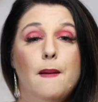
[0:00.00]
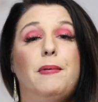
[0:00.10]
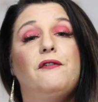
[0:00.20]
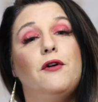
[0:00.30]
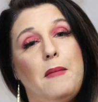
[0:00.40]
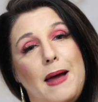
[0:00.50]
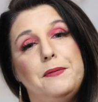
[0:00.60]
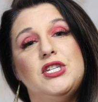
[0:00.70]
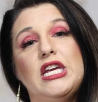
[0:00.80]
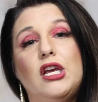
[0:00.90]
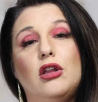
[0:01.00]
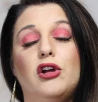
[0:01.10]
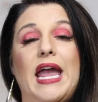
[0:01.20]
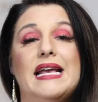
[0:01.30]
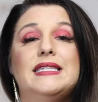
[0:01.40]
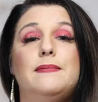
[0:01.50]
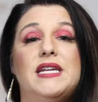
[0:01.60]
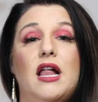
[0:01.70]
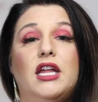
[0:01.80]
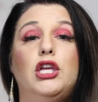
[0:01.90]
But for my particular case, I'm
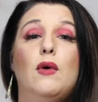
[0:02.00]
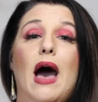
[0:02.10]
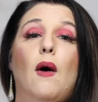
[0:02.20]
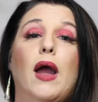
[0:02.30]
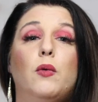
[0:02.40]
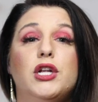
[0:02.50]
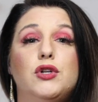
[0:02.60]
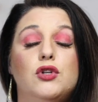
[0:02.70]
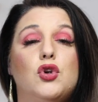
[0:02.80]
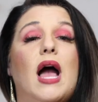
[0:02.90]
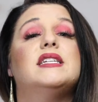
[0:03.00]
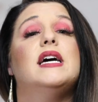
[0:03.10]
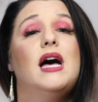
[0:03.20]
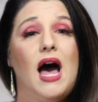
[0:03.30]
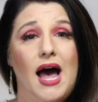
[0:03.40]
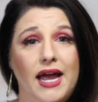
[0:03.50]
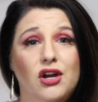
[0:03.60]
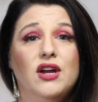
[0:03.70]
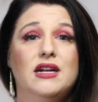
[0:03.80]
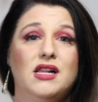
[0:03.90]
telling you how I want to attract a
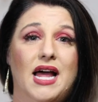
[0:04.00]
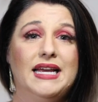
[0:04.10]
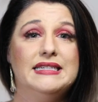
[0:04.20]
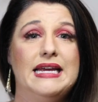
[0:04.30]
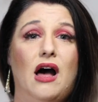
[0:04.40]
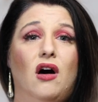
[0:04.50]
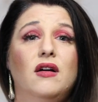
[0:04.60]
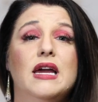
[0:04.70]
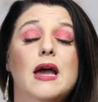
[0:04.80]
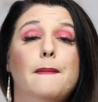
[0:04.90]
higher end clientele,